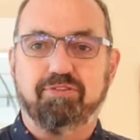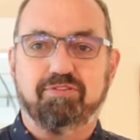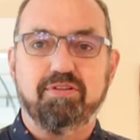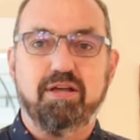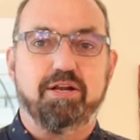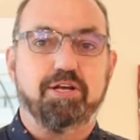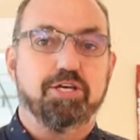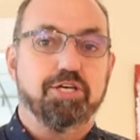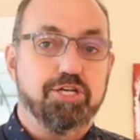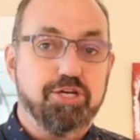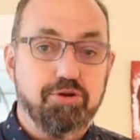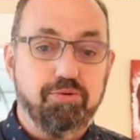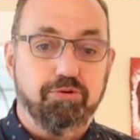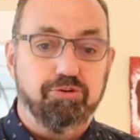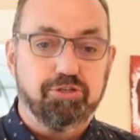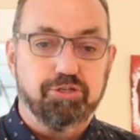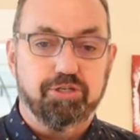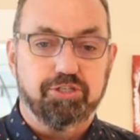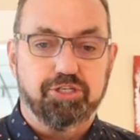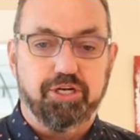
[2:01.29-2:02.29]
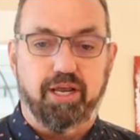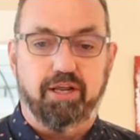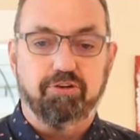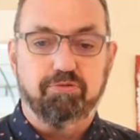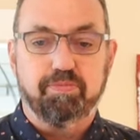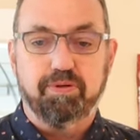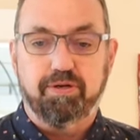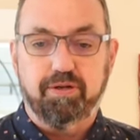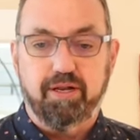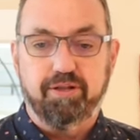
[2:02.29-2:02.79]
It's not a huge
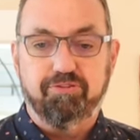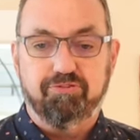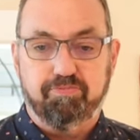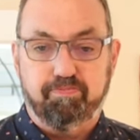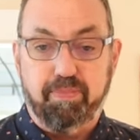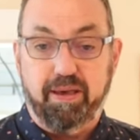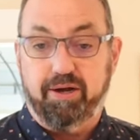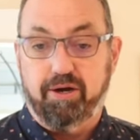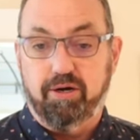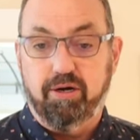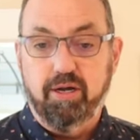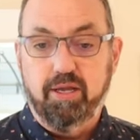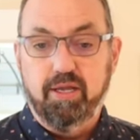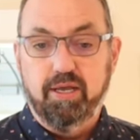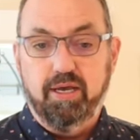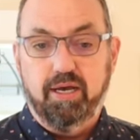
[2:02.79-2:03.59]
change, but it is better.